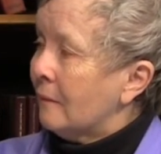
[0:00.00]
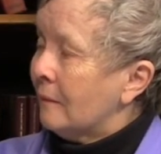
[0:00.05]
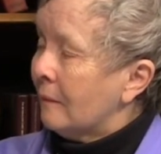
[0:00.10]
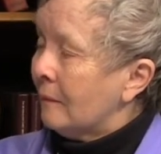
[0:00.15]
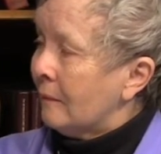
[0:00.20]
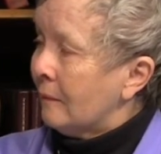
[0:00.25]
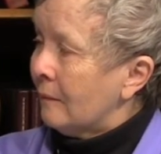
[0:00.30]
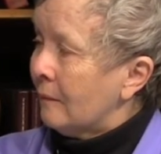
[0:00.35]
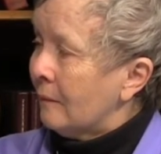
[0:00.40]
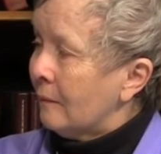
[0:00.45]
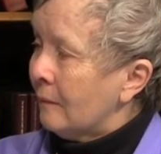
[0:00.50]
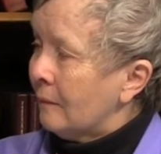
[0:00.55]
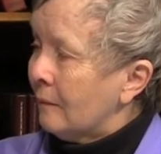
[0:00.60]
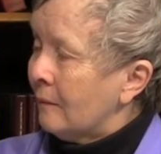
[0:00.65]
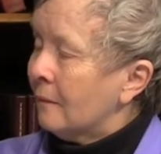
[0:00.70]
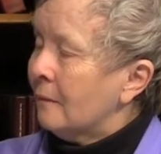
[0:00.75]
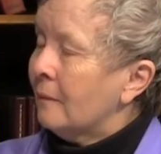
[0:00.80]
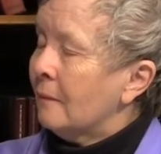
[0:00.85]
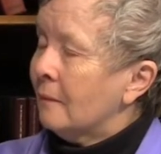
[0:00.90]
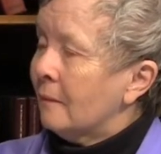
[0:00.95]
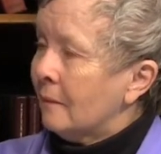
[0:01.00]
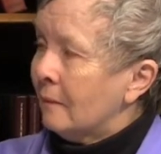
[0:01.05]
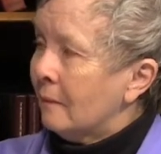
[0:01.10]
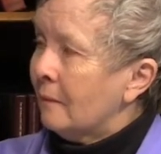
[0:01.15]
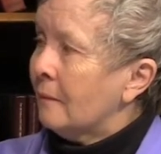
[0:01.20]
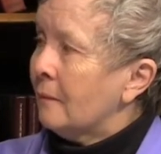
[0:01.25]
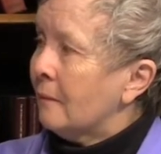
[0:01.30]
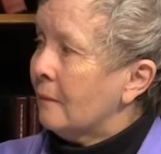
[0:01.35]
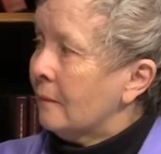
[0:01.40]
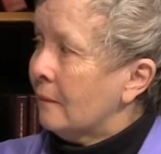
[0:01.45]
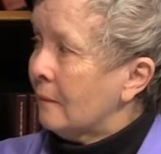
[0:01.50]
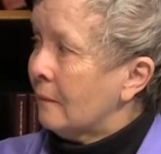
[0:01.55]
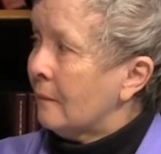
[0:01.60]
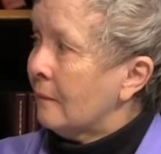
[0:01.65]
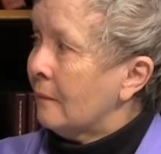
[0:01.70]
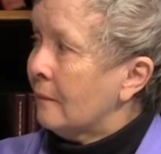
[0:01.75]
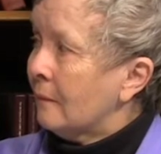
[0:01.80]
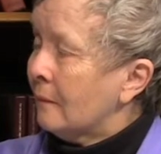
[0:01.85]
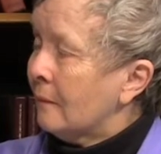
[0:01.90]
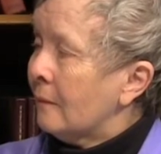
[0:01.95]

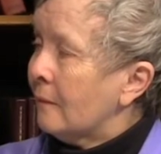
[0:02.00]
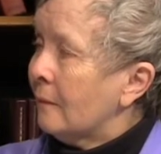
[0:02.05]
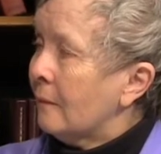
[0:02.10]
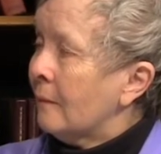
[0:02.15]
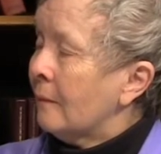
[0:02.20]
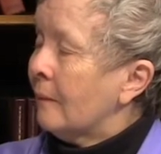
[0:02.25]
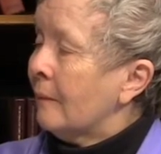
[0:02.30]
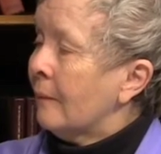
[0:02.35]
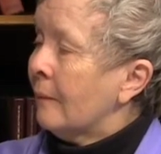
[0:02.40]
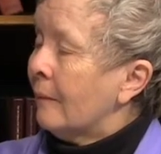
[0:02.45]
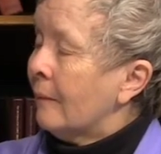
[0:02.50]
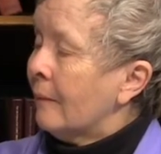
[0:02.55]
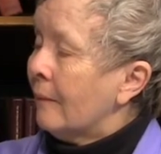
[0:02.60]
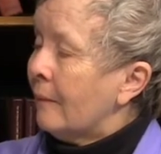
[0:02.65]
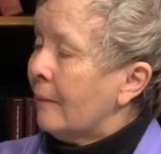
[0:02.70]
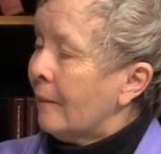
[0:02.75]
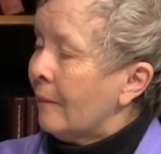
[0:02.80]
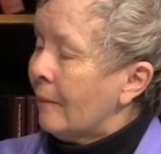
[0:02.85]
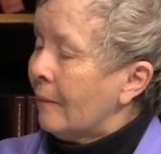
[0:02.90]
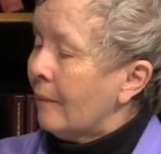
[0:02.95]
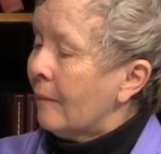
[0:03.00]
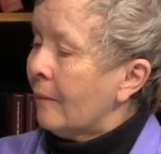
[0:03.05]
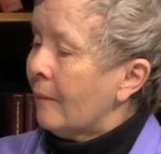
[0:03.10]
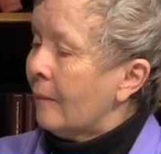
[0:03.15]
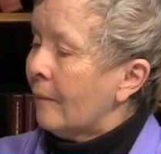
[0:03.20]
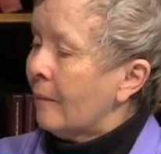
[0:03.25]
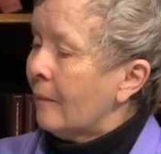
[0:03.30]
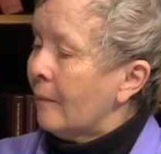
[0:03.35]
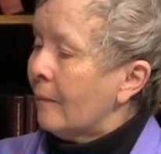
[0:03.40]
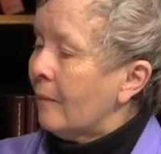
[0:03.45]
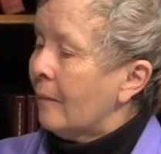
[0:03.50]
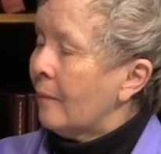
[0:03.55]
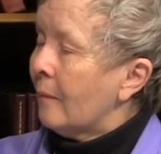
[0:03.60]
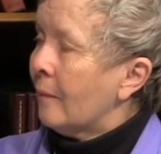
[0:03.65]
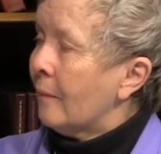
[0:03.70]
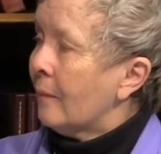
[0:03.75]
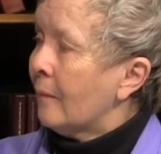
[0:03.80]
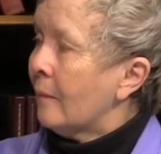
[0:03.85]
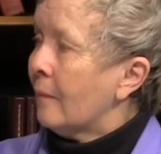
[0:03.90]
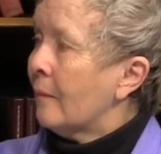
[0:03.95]

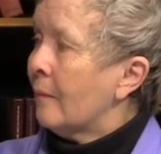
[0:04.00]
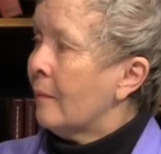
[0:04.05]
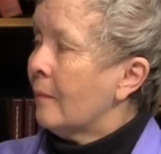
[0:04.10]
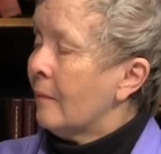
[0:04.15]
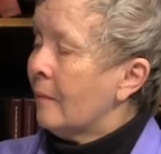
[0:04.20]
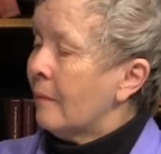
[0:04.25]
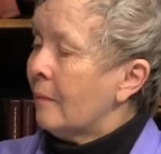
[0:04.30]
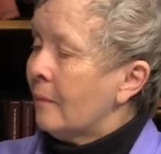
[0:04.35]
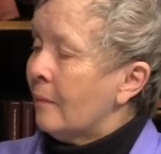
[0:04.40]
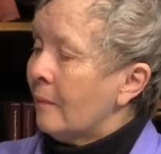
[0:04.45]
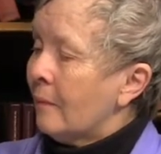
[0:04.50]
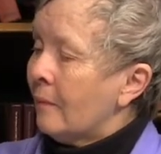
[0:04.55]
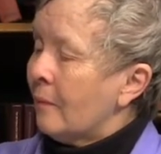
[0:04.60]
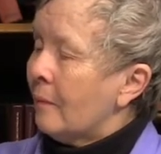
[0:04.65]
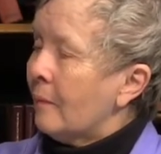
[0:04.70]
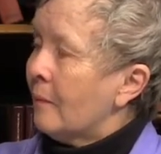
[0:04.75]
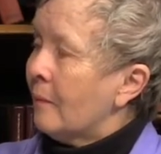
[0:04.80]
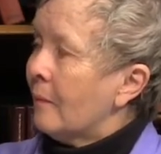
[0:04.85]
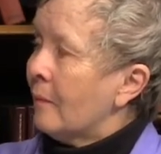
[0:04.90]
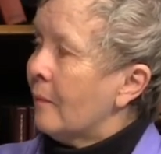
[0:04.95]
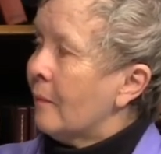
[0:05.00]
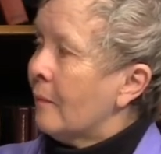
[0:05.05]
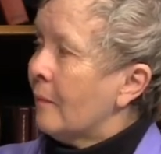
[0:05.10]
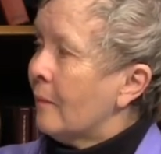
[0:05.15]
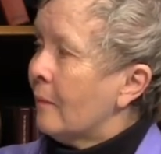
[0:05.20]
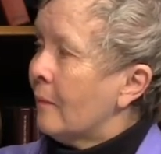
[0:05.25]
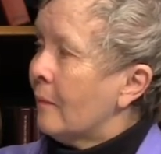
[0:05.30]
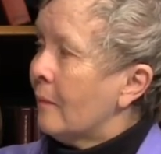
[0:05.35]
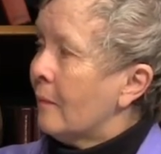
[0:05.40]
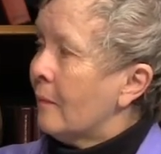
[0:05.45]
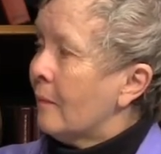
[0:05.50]
(not speaking)